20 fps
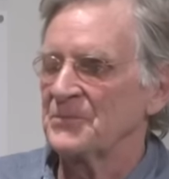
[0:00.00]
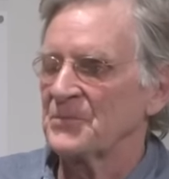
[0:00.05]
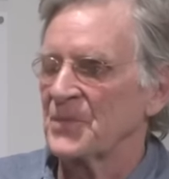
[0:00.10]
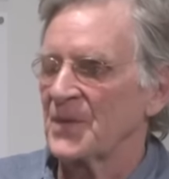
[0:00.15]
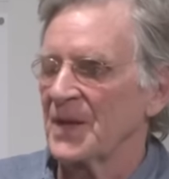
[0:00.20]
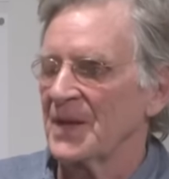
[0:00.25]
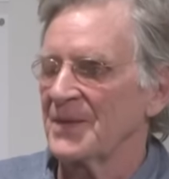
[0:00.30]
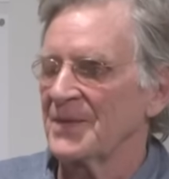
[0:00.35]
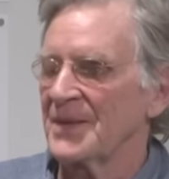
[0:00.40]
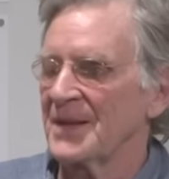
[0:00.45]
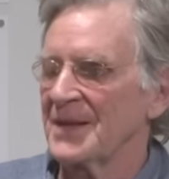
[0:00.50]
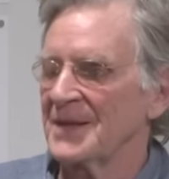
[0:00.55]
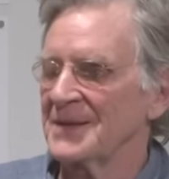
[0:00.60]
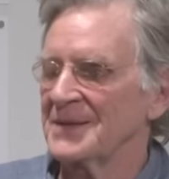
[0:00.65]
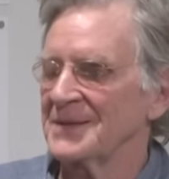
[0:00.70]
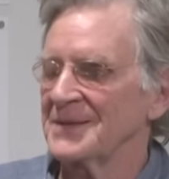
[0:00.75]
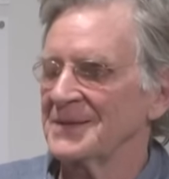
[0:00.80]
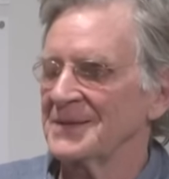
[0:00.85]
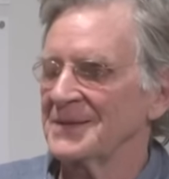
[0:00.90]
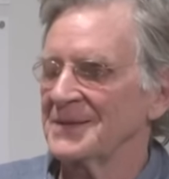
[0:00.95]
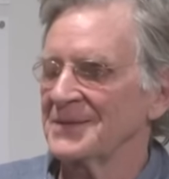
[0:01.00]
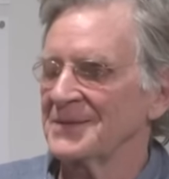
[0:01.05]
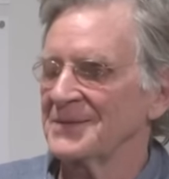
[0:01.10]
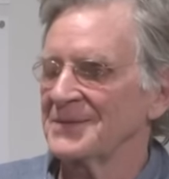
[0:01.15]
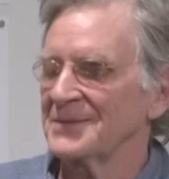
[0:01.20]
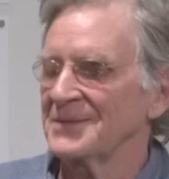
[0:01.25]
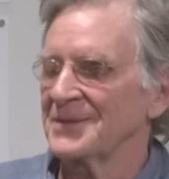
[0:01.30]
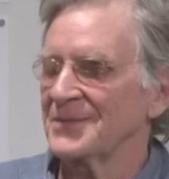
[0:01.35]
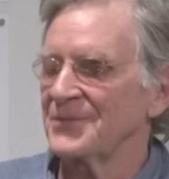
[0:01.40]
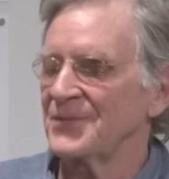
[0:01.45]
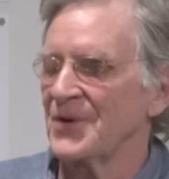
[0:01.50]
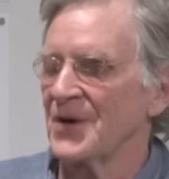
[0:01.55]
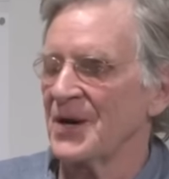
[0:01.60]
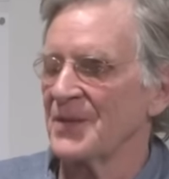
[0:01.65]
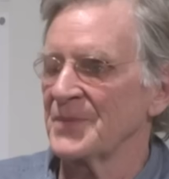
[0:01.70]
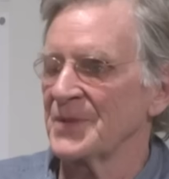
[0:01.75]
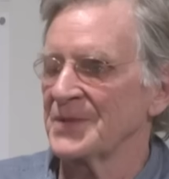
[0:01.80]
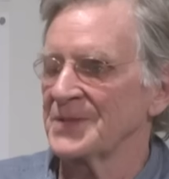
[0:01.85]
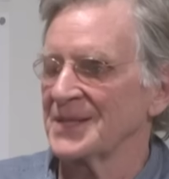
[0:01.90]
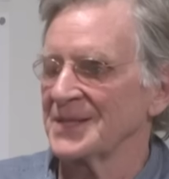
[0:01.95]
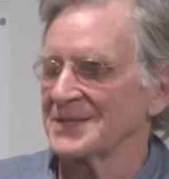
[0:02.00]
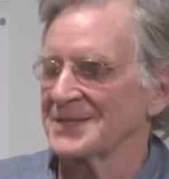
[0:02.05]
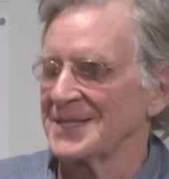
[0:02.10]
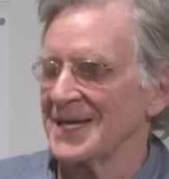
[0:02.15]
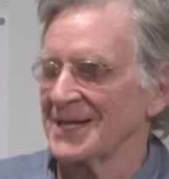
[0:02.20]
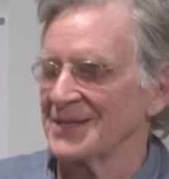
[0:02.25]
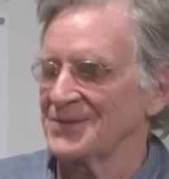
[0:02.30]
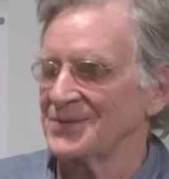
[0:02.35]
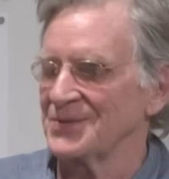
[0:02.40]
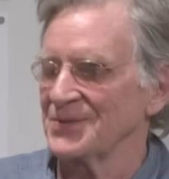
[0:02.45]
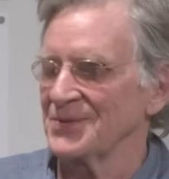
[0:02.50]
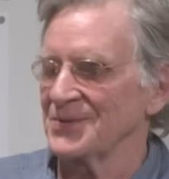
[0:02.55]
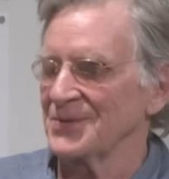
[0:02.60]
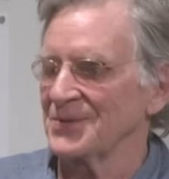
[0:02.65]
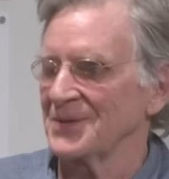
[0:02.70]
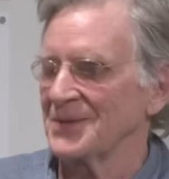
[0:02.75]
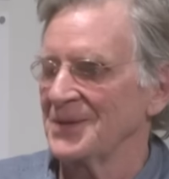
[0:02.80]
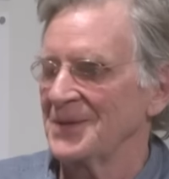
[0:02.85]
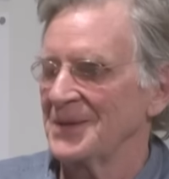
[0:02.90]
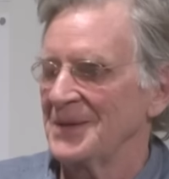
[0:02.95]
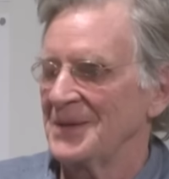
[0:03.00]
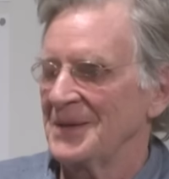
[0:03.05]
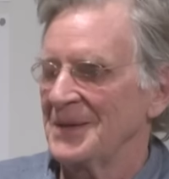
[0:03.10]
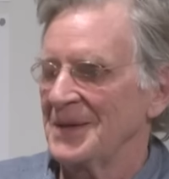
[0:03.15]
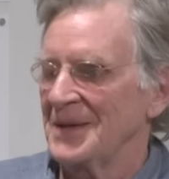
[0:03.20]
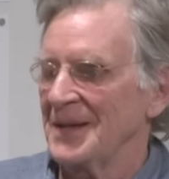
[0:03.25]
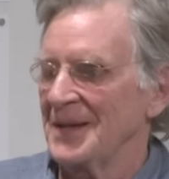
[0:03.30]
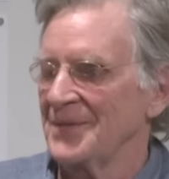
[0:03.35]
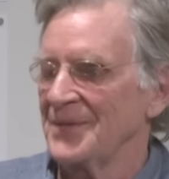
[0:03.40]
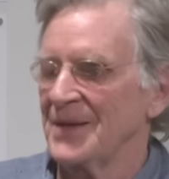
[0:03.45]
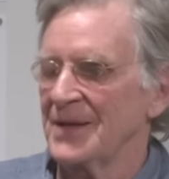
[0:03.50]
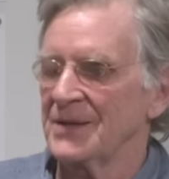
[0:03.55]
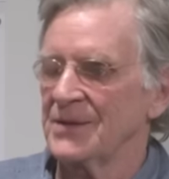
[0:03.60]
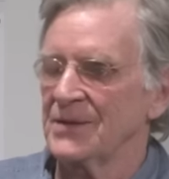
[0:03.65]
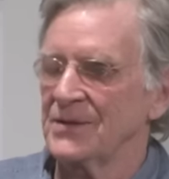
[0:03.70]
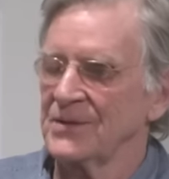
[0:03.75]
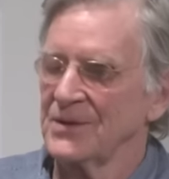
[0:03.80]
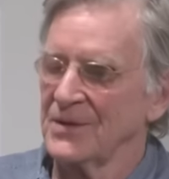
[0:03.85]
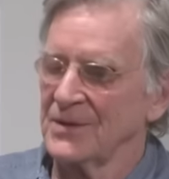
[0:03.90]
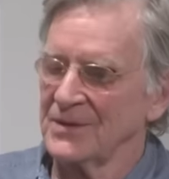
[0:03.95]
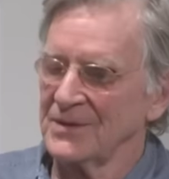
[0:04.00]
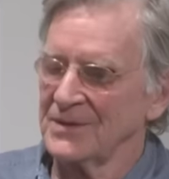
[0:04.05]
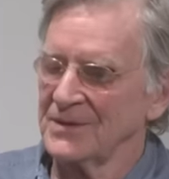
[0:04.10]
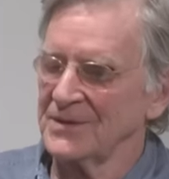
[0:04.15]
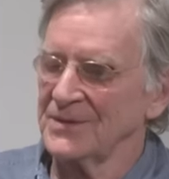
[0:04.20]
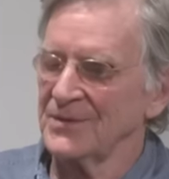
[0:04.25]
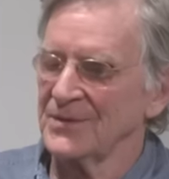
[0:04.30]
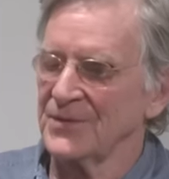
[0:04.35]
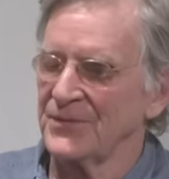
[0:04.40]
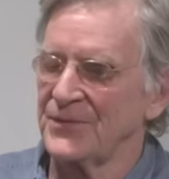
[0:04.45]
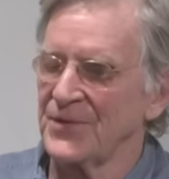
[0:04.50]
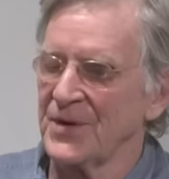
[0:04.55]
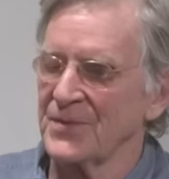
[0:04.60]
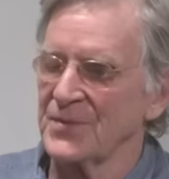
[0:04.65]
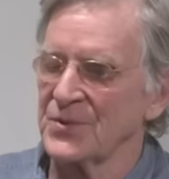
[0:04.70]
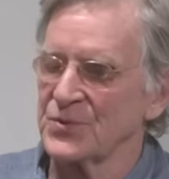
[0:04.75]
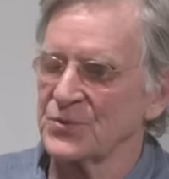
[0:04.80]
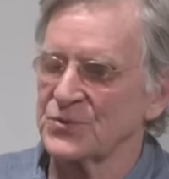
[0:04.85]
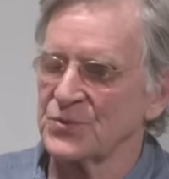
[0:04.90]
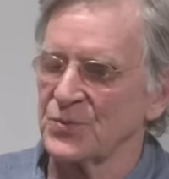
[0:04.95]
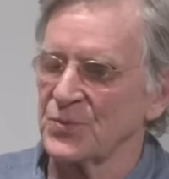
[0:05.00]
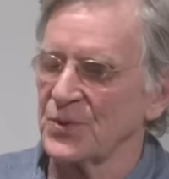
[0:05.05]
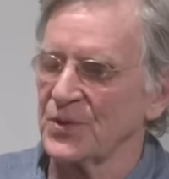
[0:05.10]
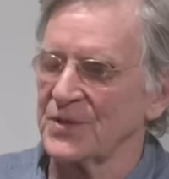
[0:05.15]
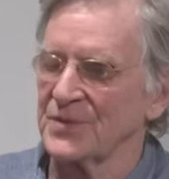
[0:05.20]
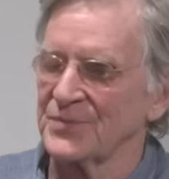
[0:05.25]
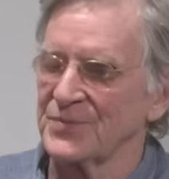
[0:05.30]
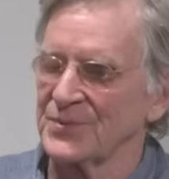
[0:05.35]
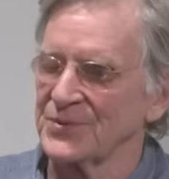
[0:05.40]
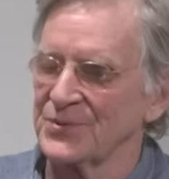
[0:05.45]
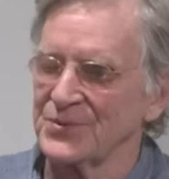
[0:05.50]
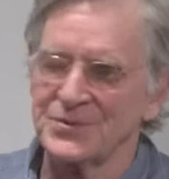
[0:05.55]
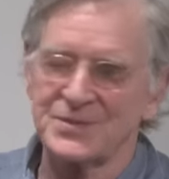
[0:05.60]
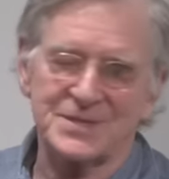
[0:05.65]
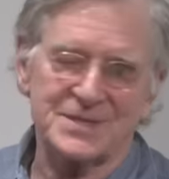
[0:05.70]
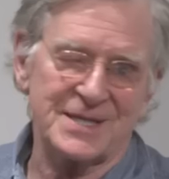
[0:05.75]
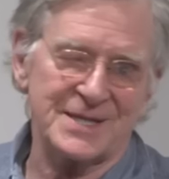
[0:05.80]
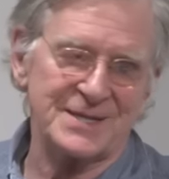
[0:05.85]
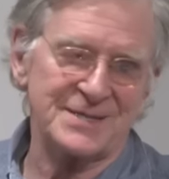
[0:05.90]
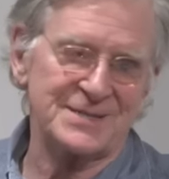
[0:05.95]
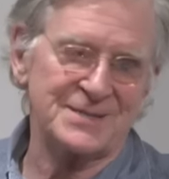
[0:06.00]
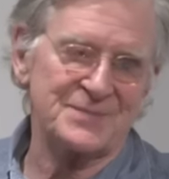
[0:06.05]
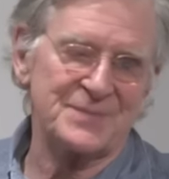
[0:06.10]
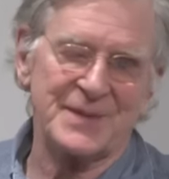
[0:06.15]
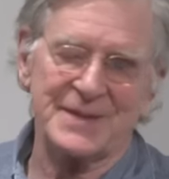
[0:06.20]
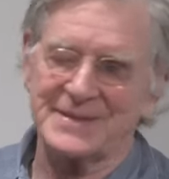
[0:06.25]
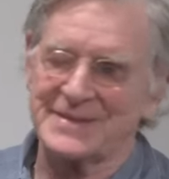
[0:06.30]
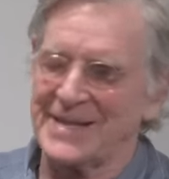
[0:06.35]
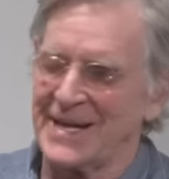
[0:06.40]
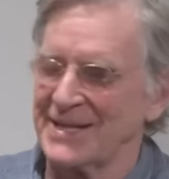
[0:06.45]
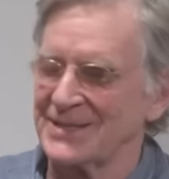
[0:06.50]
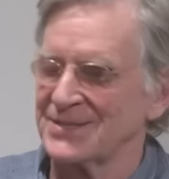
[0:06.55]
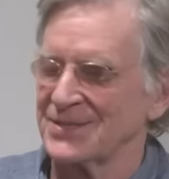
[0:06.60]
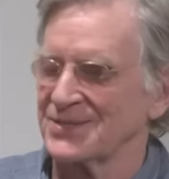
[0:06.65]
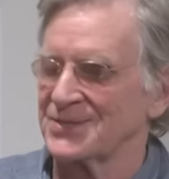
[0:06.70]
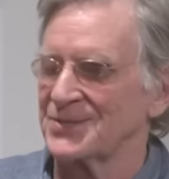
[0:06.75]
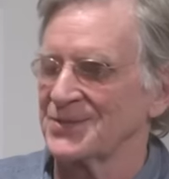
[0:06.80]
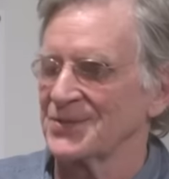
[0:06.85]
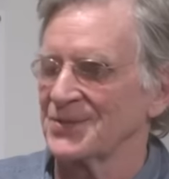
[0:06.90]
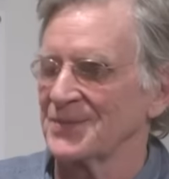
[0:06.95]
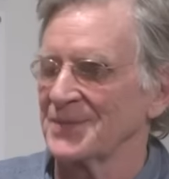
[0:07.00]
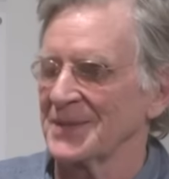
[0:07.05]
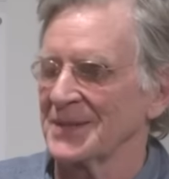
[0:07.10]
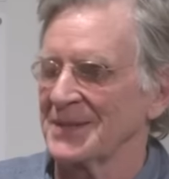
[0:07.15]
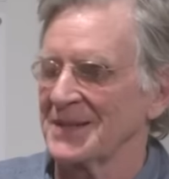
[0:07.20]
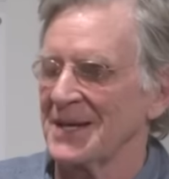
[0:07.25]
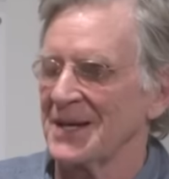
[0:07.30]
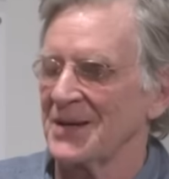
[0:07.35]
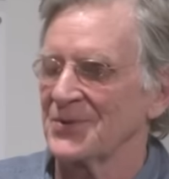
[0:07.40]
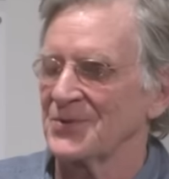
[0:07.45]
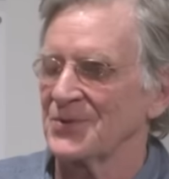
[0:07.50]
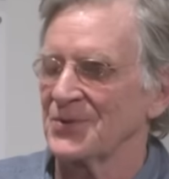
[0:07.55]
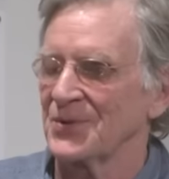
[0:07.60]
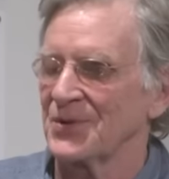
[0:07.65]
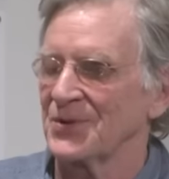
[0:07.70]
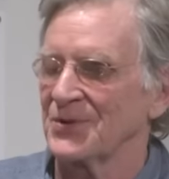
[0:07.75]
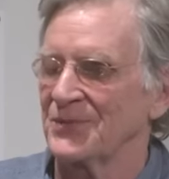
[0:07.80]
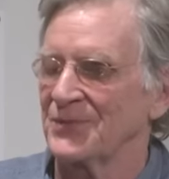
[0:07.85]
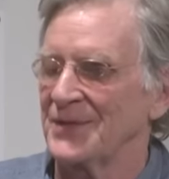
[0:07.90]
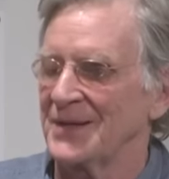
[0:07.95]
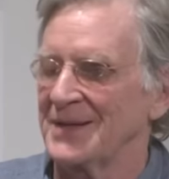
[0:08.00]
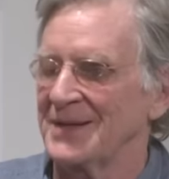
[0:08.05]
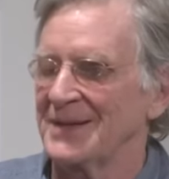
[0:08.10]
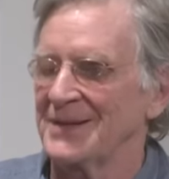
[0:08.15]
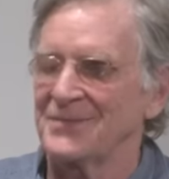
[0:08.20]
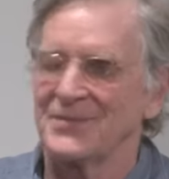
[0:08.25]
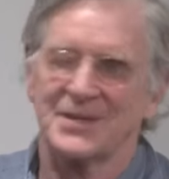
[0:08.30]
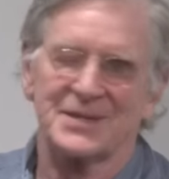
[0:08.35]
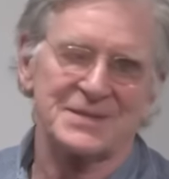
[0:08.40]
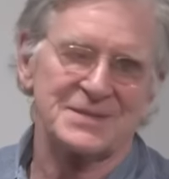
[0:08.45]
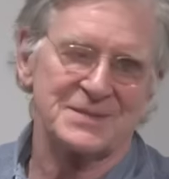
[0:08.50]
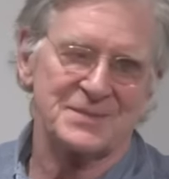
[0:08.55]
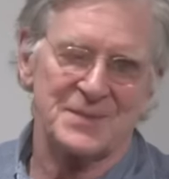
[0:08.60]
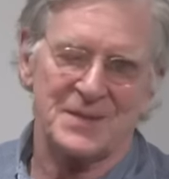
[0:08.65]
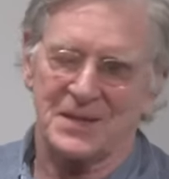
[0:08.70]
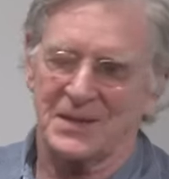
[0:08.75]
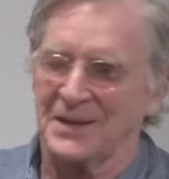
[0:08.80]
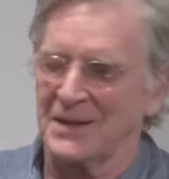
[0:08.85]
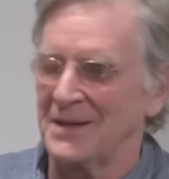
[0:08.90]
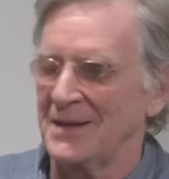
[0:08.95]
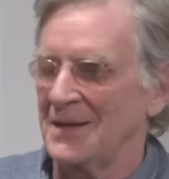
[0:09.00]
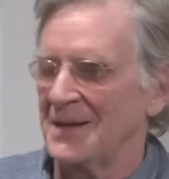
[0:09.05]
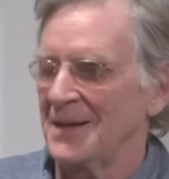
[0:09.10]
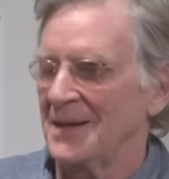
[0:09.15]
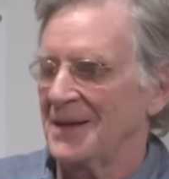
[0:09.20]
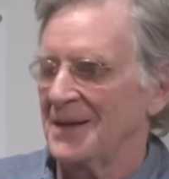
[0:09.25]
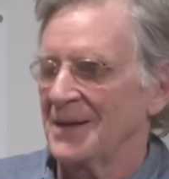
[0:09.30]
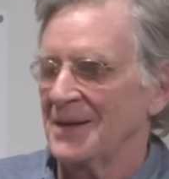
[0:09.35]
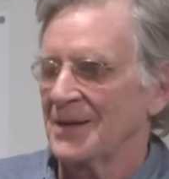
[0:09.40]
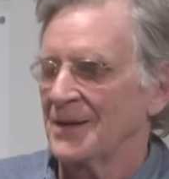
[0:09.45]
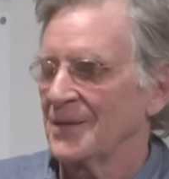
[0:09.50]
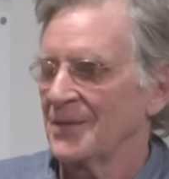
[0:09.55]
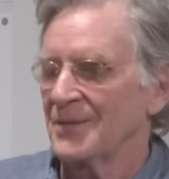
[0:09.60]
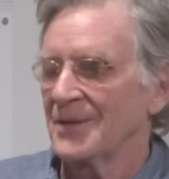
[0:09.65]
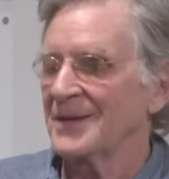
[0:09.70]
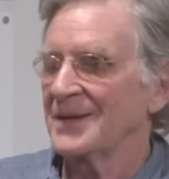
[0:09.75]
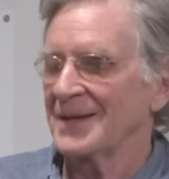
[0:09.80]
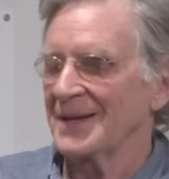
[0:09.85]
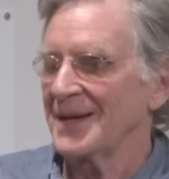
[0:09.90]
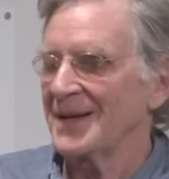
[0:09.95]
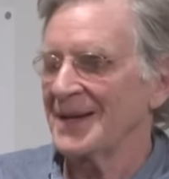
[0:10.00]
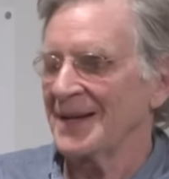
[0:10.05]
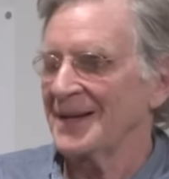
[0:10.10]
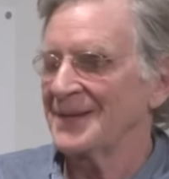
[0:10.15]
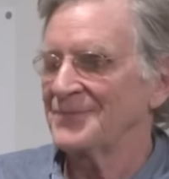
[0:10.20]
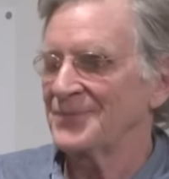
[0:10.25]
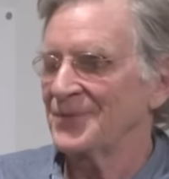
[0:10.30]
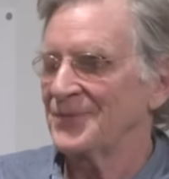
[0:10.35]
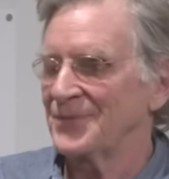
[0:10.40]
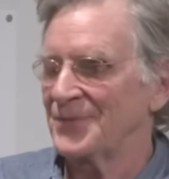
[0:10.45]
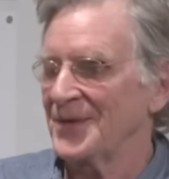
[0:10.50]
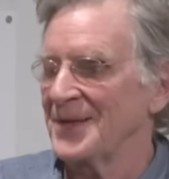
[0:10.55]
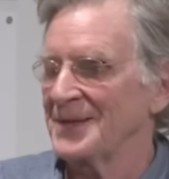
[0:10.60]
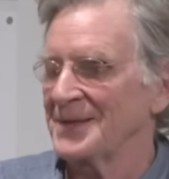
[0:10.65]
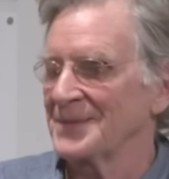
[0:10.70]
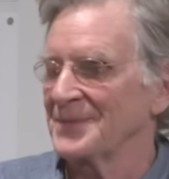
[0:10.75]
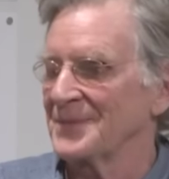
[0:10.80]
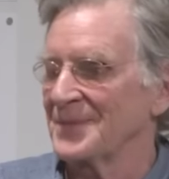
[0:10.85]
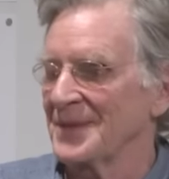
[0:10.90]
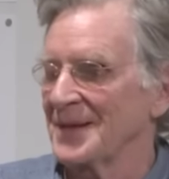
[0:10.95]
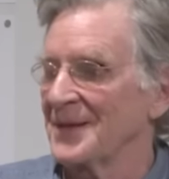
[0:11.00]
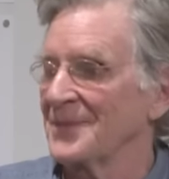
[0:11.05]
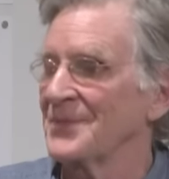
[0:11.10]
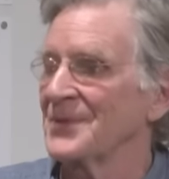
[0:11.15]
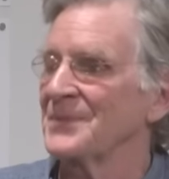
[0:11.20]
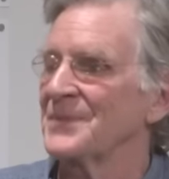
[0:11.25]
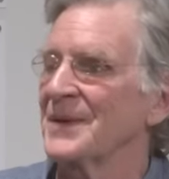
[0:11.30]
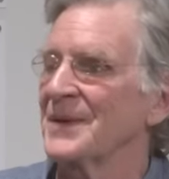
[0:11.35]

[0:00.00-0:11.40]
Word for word: And then, you know, the farmer does that too. And then, no, you know, the farmer used to work and produce things and pay taxes to you, but now you're going to feed him when he's a monk. Well, yeah, I would feed him. I would pay